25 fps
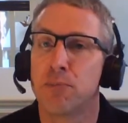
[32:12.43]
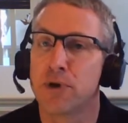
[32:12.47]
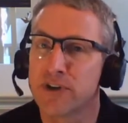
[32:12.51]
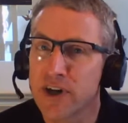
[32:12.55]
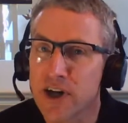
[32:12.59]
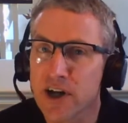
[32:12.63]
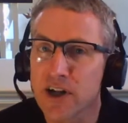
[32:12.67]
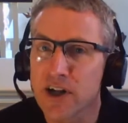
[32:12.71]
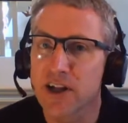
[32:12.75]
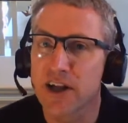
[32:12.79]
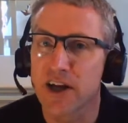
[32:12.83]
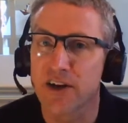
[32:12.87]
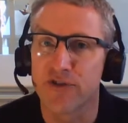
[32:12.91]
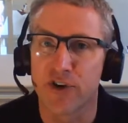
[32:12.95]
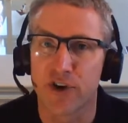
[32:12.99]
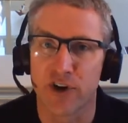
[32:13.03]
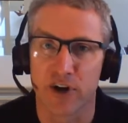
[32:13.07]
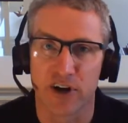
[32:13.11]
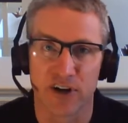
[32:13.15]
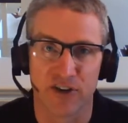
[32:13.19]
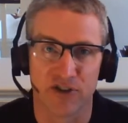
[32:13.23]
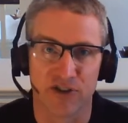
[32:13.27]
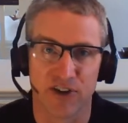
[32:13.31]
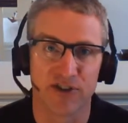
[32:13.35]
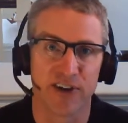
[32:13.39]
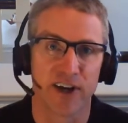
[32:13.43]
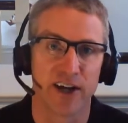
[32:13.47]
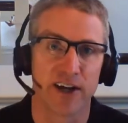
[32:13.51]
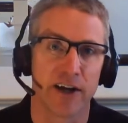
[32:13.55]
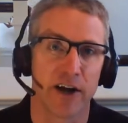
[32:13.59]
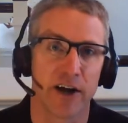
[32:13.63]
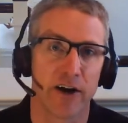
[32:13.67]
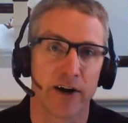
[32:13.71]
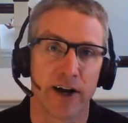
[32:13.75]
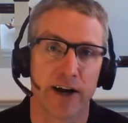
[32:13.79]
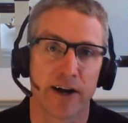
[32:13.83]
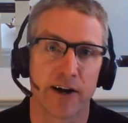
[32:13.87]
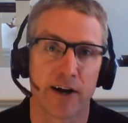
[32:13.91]
Particularly if you're an existing
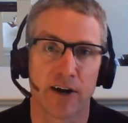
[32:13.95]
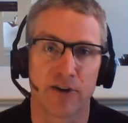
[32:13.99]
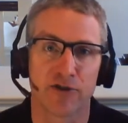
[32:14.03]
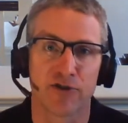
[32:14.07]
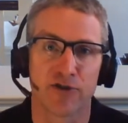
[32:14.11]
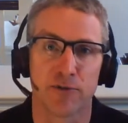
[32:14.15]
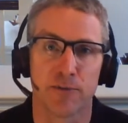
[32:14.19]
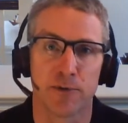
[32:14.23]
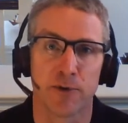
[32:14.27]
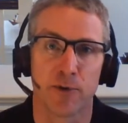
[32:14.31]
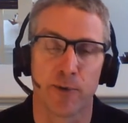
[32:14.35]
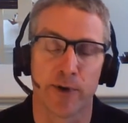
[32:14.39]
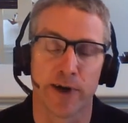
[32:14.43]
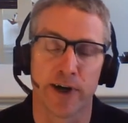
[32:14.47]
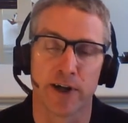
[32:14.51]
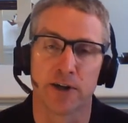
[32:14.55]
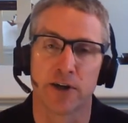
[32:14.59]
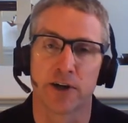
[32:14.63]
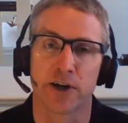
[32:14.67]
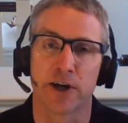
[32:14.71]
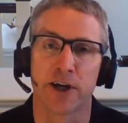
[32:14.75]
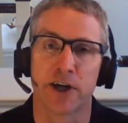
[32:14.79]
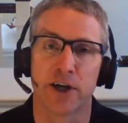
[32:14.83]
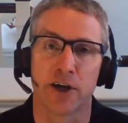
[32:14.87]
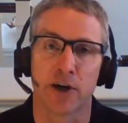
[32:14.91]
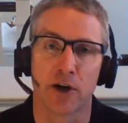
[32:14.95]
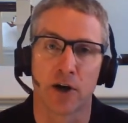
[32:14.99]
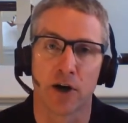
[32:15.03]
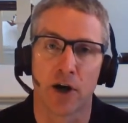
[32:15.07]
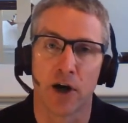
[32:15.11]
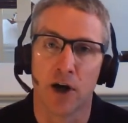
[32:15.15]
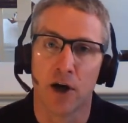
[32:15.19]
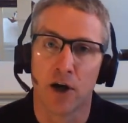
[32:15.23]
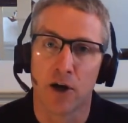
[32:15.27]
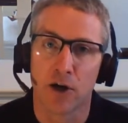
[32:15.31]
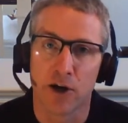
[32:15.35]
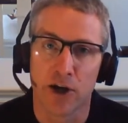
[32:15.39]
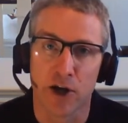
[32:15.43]
Teradata customer, we can look at your
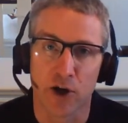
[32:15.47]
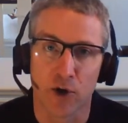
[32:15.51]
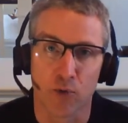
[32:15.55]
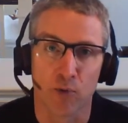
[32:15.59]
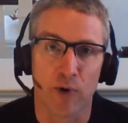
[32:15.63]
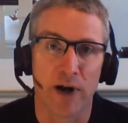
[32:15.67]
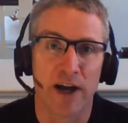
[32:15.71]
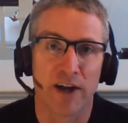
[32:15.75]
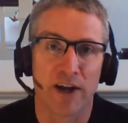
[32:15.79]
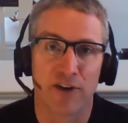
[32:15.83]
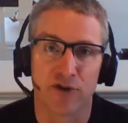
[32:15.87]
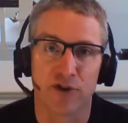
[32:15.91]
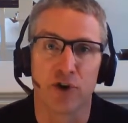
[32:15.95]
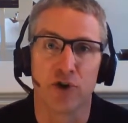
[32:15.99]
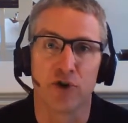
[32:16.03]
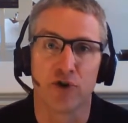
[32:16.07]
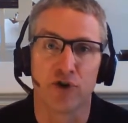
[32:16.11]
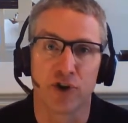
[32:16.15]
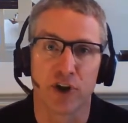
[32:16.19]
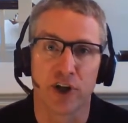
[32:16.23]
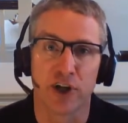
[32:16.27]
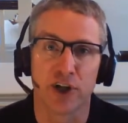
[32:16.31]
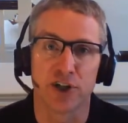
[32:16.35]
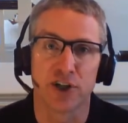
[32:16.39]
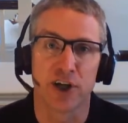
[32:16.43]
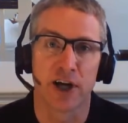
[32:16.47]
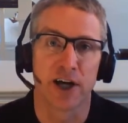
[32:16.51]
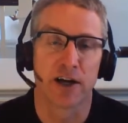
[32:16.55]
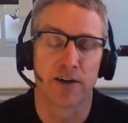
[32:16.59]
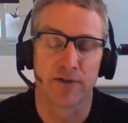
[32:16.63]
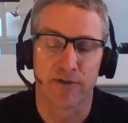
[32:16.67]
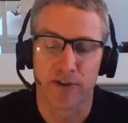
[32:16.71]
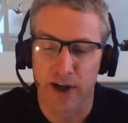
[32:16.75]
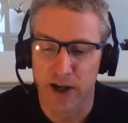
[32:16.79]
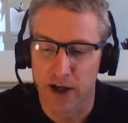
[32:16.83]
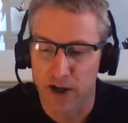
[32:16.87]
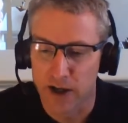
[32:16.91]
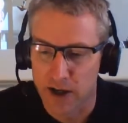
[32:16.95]
res usage, kind
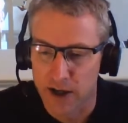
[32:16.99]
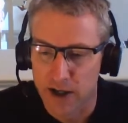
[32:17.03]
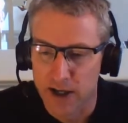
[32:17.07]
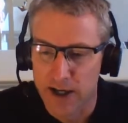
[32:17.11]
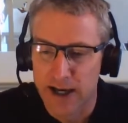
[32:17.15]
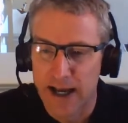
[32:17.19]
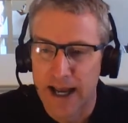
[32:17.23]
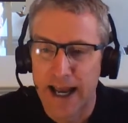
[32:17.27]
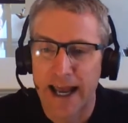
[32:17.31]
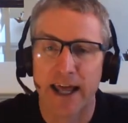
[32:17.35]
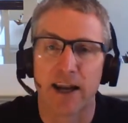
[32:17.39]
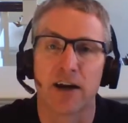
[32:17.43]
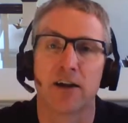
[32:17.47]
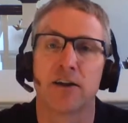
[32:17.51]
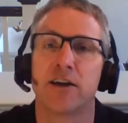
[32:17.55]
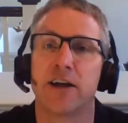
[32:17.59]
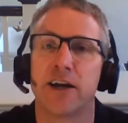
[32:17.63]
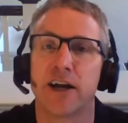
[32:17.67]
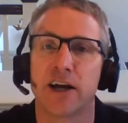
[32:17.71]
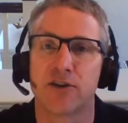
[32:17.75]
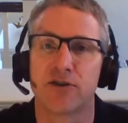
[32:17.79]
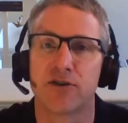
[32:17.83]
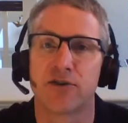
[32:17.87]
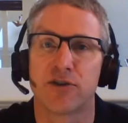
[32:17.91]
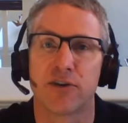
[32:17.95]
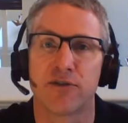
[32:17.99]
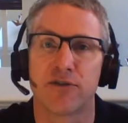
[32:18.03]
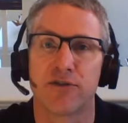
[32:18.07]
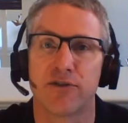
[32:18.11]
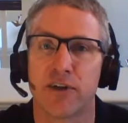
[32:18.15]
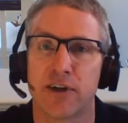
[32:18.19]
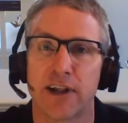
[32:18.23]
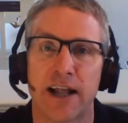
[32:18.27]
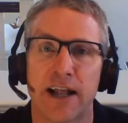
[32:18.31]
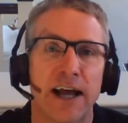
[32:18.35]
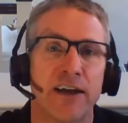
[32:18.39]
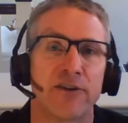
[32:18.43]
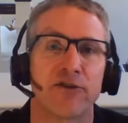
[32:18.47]
of take a analytics of
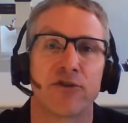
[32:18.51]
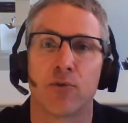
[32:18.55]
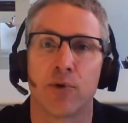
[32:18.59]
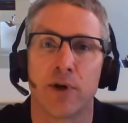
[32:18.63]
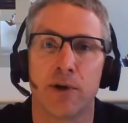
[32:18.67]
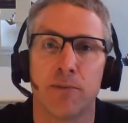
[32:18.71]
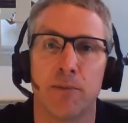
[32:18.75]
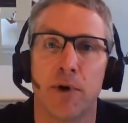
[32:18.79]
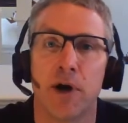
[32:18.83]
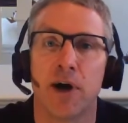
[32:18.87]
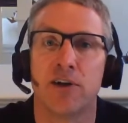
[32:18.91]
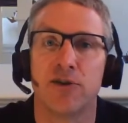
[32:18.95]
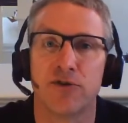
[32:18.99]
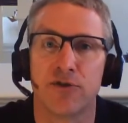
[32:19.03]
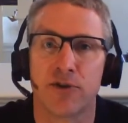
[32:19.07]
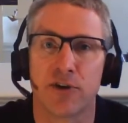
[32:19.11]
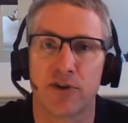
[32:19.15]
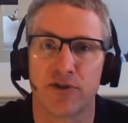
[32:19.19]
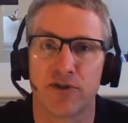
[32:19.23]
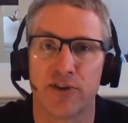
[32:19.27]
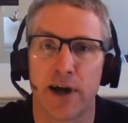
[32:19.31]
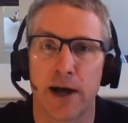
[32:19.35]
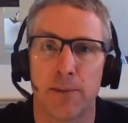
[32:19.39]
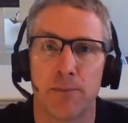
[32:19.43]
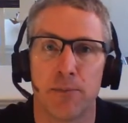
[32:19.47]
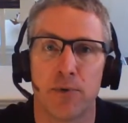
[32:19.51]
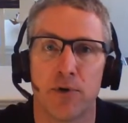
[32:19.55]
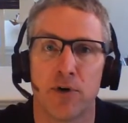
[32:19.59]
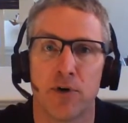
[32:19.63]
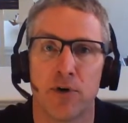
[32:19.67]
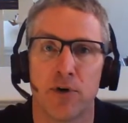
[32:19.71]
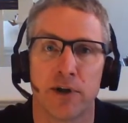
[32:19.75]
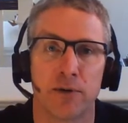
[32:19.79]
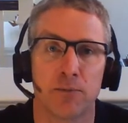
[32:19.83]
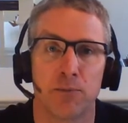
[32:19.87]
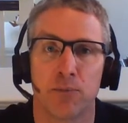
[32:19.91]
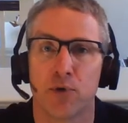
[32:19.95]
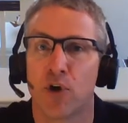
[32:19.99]
the last 3 months, for
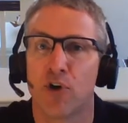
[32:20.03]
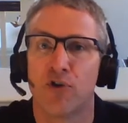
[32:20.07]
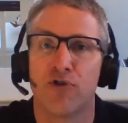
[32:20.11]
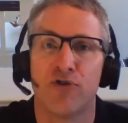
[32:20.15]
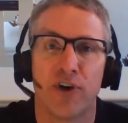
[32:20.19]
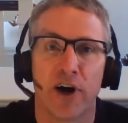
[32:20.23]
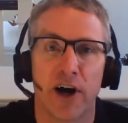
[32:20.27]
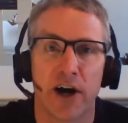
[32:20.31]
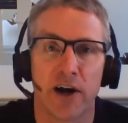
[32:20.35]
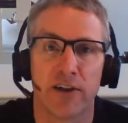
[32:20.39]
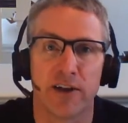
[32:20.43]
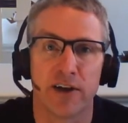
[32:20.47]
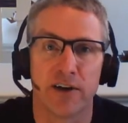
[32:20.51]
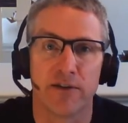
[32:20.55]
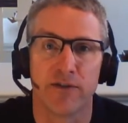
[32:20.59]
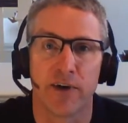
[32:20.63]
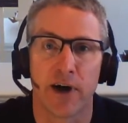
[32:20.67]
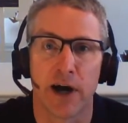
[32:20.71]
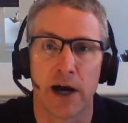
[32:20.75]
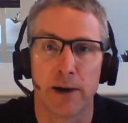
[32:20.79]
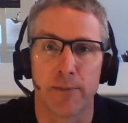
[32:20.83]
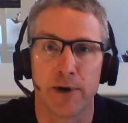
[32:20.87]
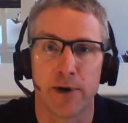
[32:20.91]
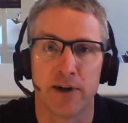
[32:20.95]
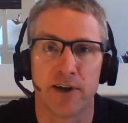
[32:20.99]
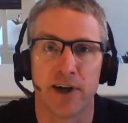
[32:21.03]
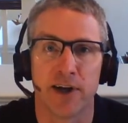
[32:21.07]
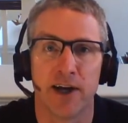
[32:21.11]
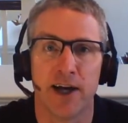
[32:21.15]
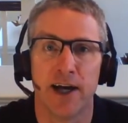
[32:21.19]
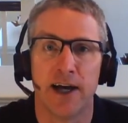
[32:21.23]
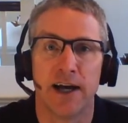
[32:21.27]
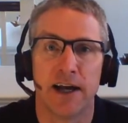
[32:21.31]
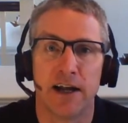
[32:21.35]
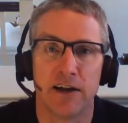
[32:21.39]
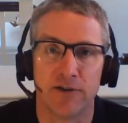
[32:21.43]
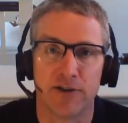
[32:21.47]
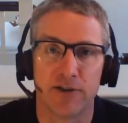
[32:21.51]
example, and profile the environment
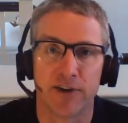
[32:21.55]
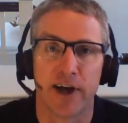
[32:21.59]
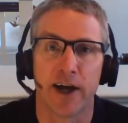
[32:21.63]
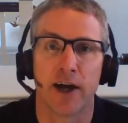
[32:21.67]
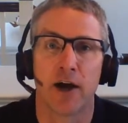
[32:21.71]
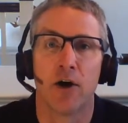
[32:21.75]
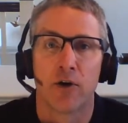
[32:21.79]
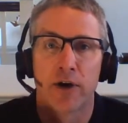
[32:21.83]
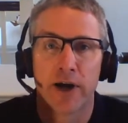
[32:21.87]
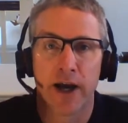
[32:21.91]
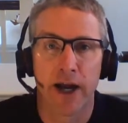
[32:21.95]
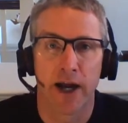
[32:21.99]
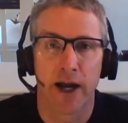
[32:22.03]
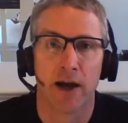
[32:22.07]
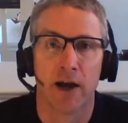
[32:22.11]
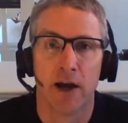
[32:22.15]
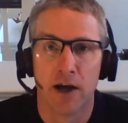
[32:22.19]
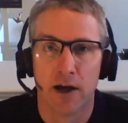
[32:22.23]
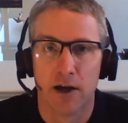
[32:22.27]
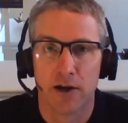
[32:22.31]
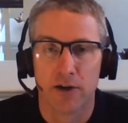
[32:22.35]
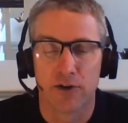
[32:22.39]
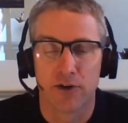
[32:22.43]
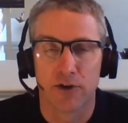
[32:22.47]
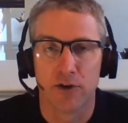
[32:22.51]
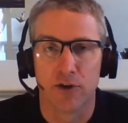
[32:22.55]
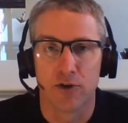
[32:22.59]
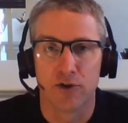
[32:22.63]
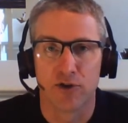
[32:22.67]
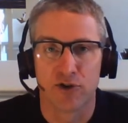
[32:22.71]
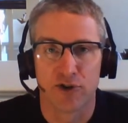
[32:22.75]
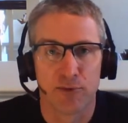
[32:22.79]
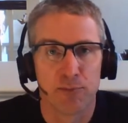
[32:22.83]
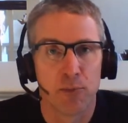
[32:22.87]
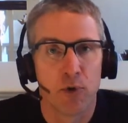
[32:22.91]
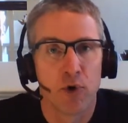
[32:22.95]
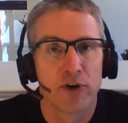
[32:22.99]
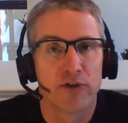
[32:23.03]
and say, okay,
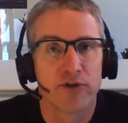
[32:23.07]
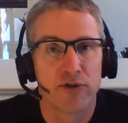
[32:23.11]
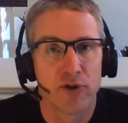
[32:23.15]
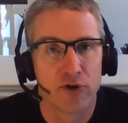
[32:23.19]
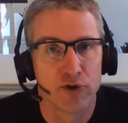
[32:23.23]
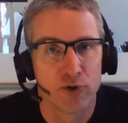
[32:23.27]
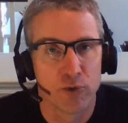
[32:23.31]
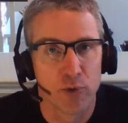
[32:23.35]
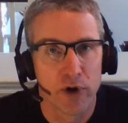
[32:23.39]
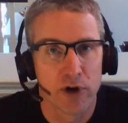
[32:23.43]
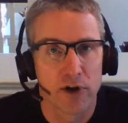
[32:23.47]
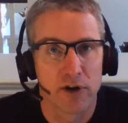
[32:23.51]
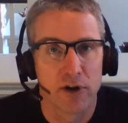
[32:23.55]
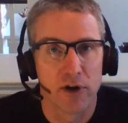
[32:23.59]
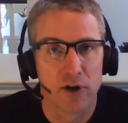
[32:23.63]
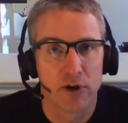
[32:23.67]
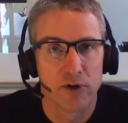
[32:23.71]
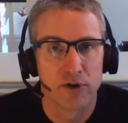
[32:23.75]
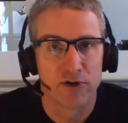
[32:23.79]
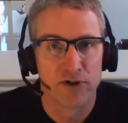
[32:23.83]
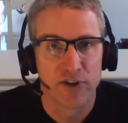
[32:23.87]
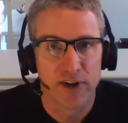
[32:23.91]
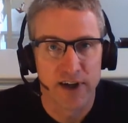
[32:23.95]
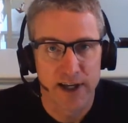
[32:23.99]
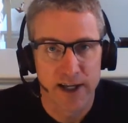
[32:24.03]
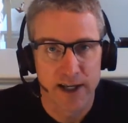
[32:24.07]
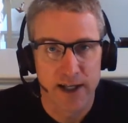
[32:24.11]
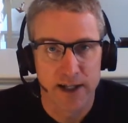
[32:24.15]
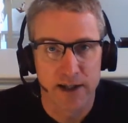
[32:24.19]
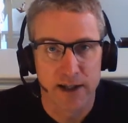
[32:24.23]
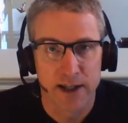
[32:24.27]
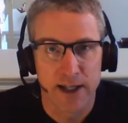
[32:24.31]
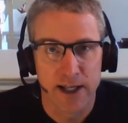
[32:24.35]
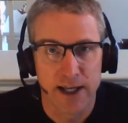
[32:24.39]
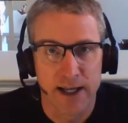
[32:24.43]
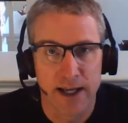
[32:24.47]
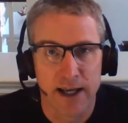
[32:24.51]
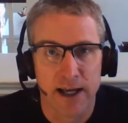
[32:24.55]
to support those workloads
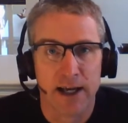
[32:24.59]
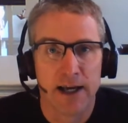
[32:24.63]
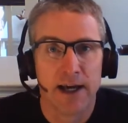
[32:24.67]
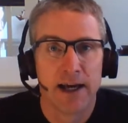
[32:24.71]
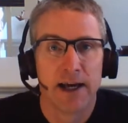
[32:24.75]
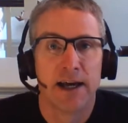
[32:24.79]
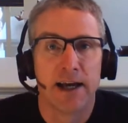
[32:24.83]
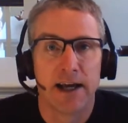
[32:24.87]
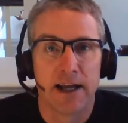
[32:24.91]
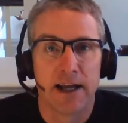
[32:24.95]
in the